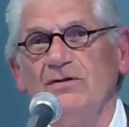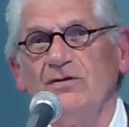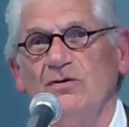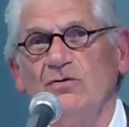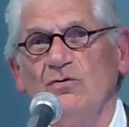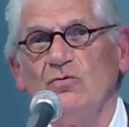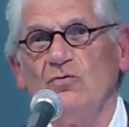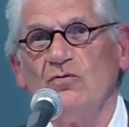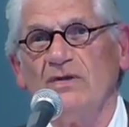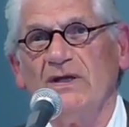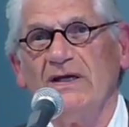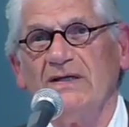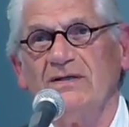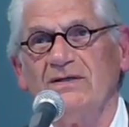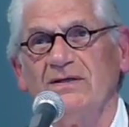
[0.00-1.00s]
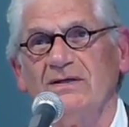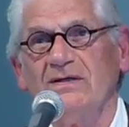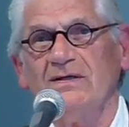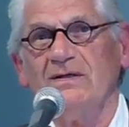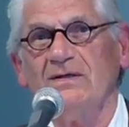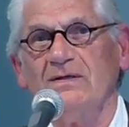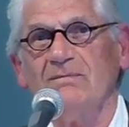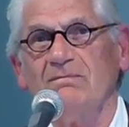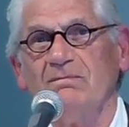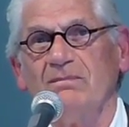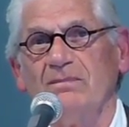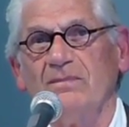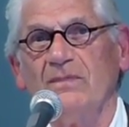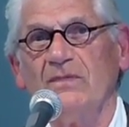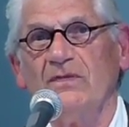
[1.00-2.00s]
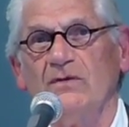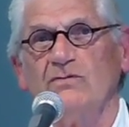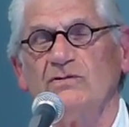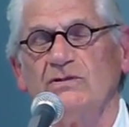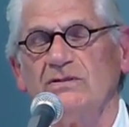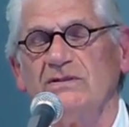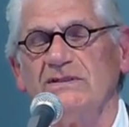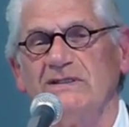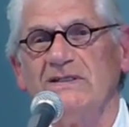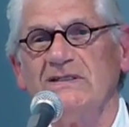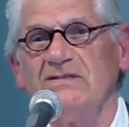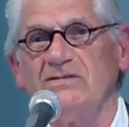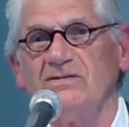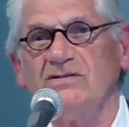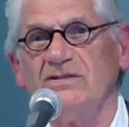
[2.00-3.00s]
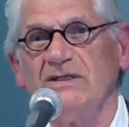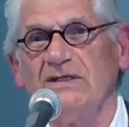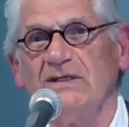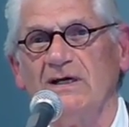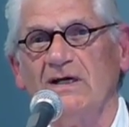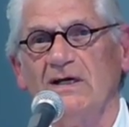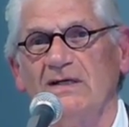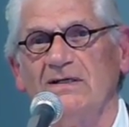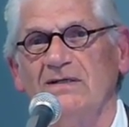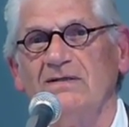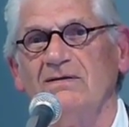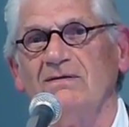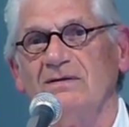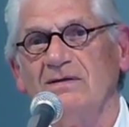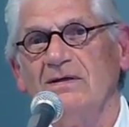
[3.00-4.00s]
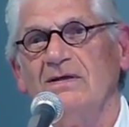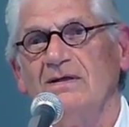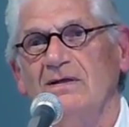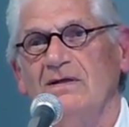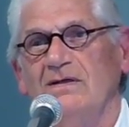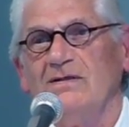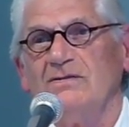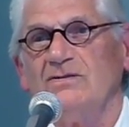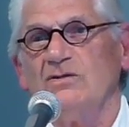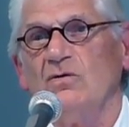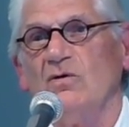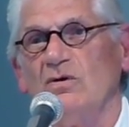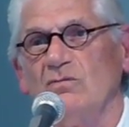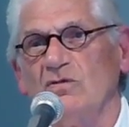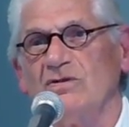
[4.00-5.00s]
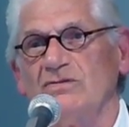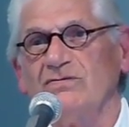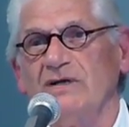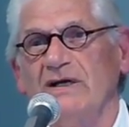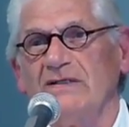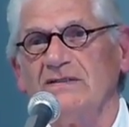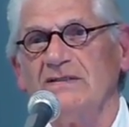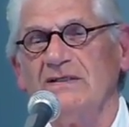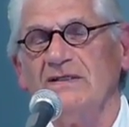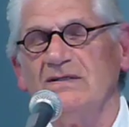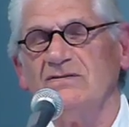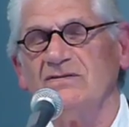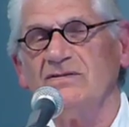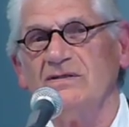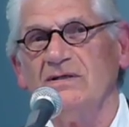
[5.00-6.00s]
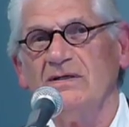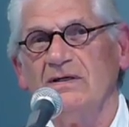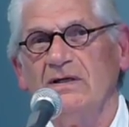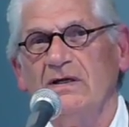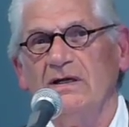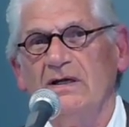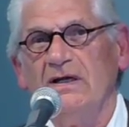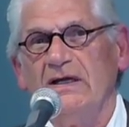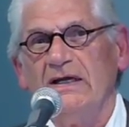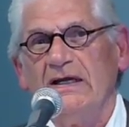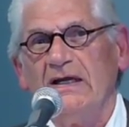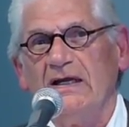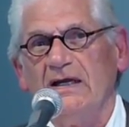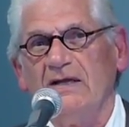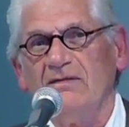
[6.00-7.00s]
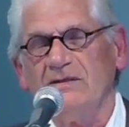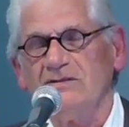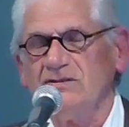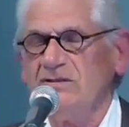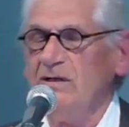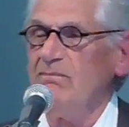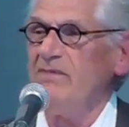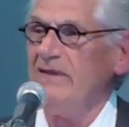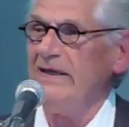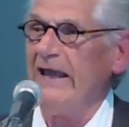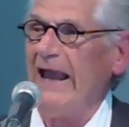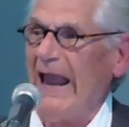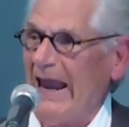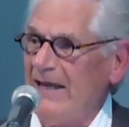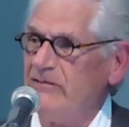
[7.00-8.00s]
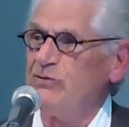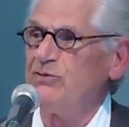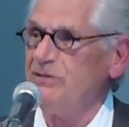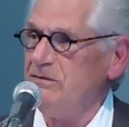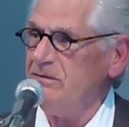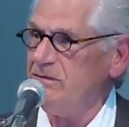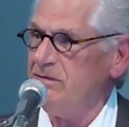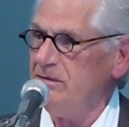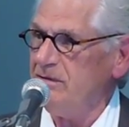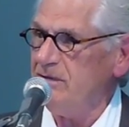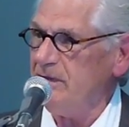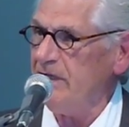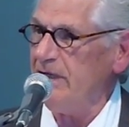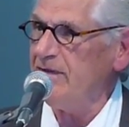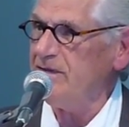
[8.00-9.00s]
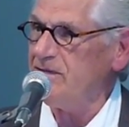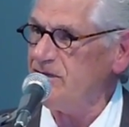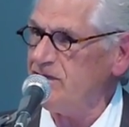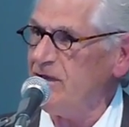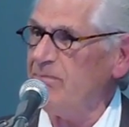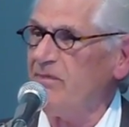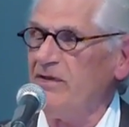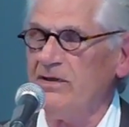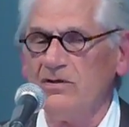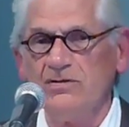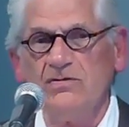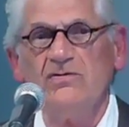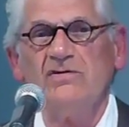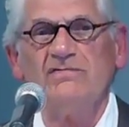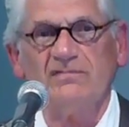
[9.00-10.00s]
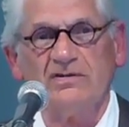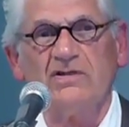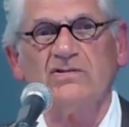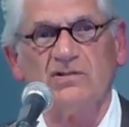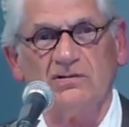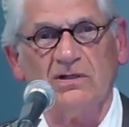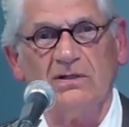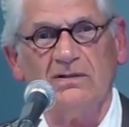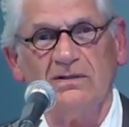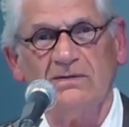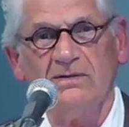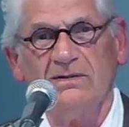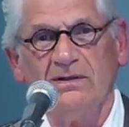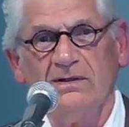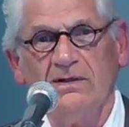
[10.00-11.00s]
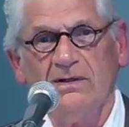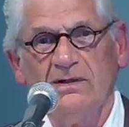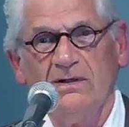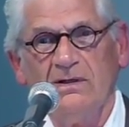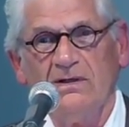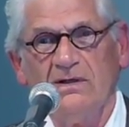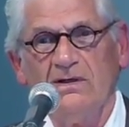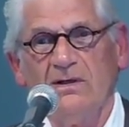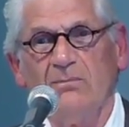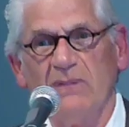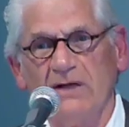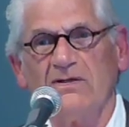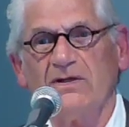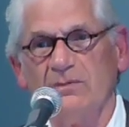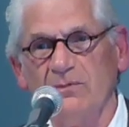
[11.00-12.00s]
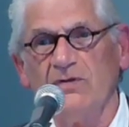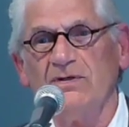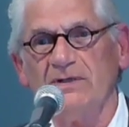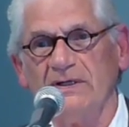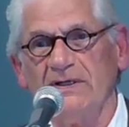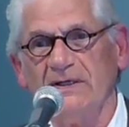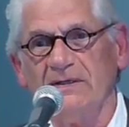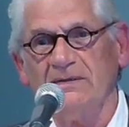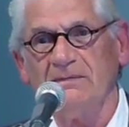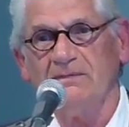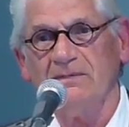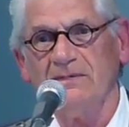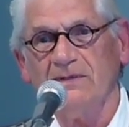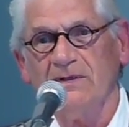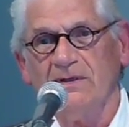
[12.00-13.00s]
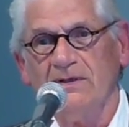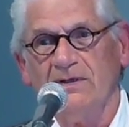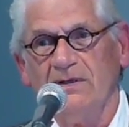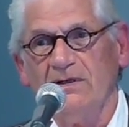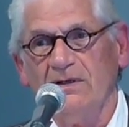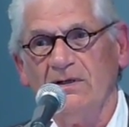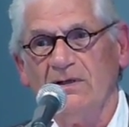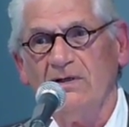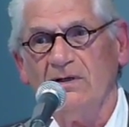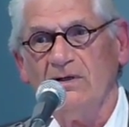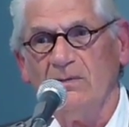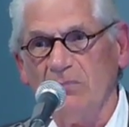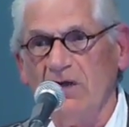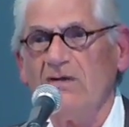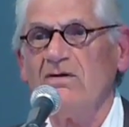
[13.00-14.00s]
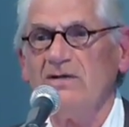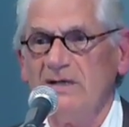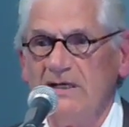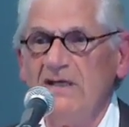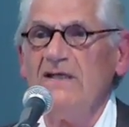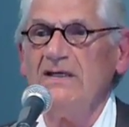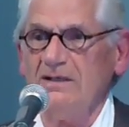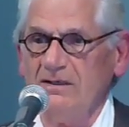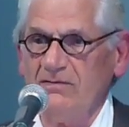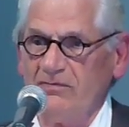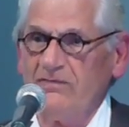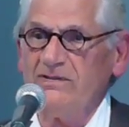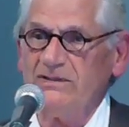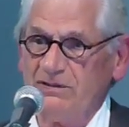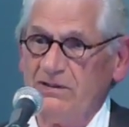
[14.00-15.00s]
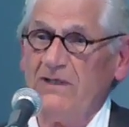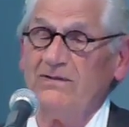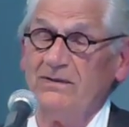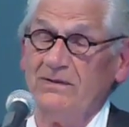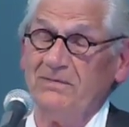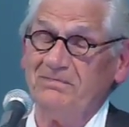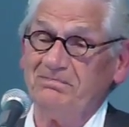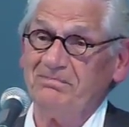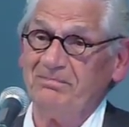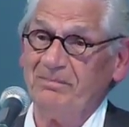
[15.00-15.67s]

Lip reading: you know, that those early days of Synanon and so on, what attracted is there's something ancient and there's something universal about community, about our need for each other.